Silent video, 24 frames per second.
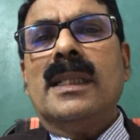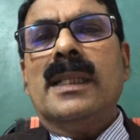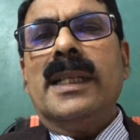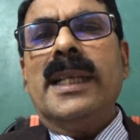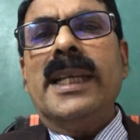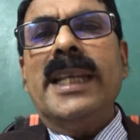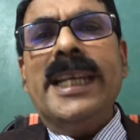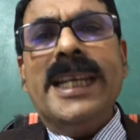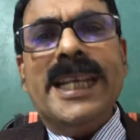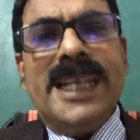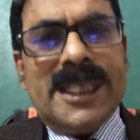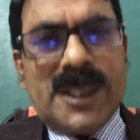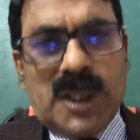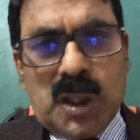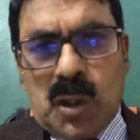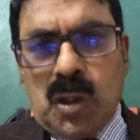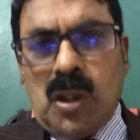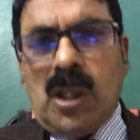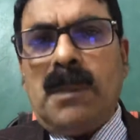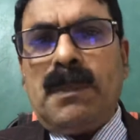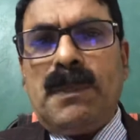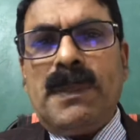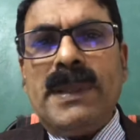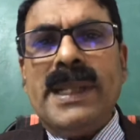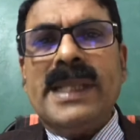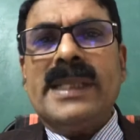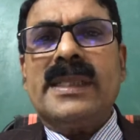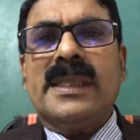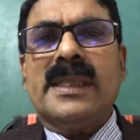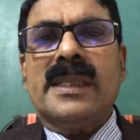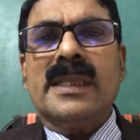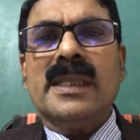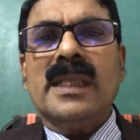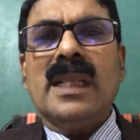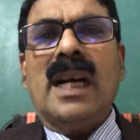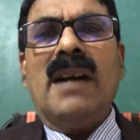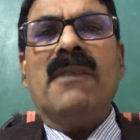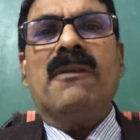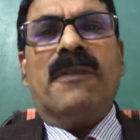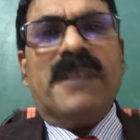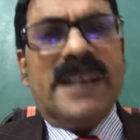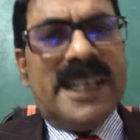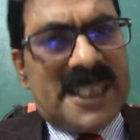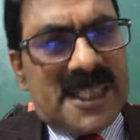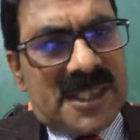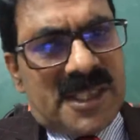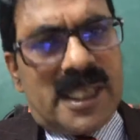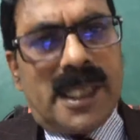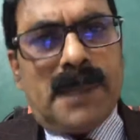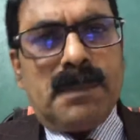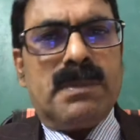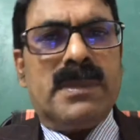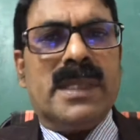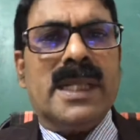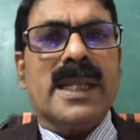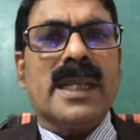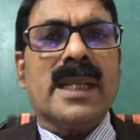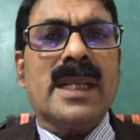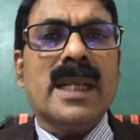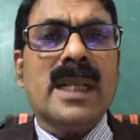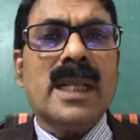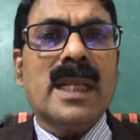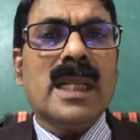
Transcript: in each topics of each subject.